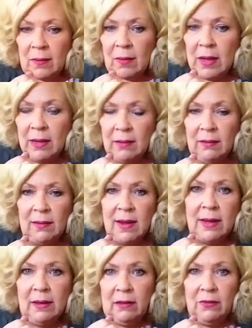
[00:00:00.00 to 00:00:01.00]
like the
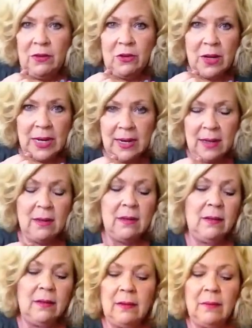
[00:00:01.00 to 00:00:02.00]
sides of your
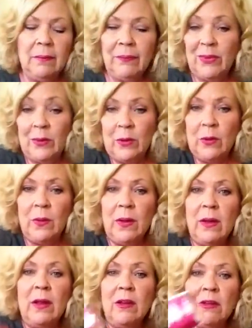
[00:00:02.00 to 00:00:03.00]
nails. So
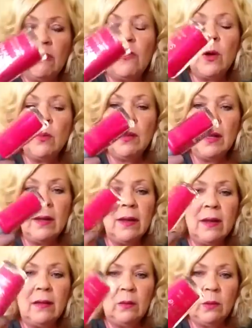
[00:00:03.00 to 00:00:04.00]
formula
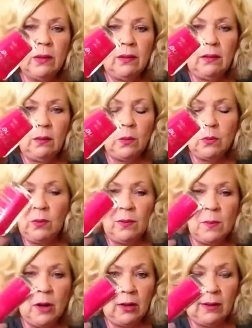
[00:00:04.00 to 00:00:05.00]
is what this one was
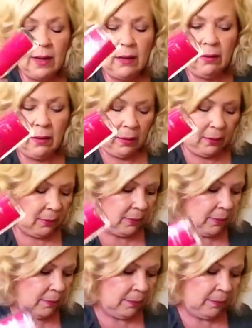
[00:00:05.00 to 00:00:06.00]
marked down on.
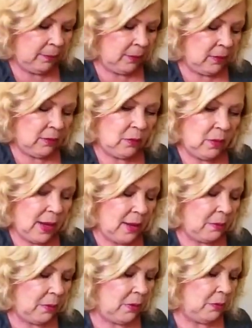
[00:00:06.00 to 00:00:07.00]
So
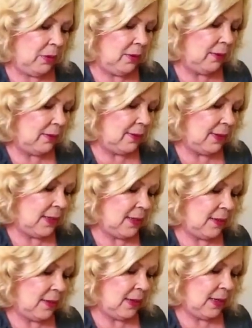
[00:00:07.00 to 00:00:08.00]
that one was
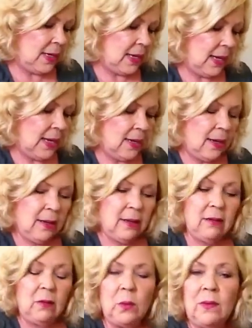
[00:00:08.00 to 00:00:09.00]
10, 9, 8, and
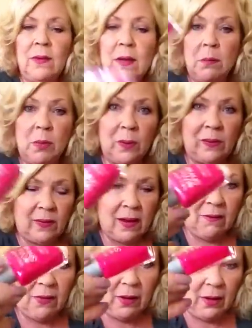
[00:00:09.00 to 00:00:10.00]
this was number
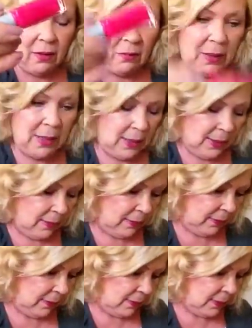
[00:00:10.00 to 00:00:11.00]
7 on my
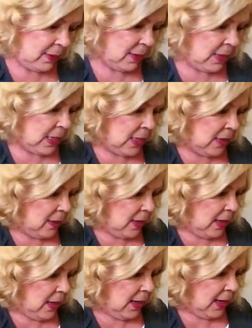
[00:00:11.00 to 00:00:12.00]
list.
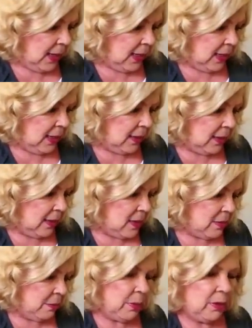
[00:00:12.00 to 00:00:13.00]
And
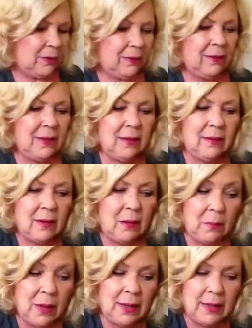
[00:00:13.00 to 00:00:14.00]
number 6
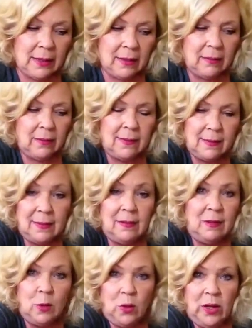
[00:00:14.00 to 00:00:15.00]
on my list
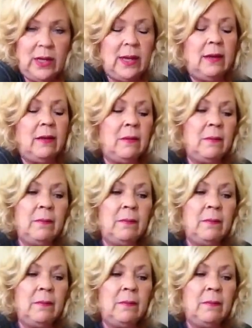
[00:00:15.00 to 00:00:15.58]
is Zoya.